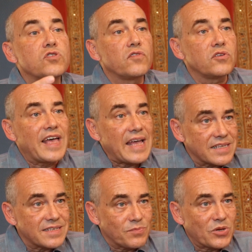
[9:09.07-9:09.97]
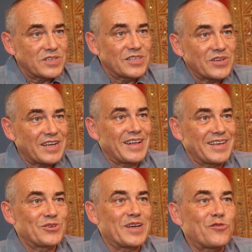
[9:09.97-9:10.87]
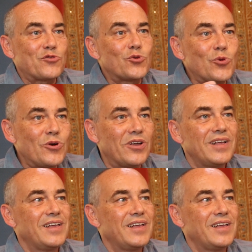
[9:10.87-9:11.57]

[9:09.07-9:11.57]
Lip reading: of the dance? Because there is a kind of rule.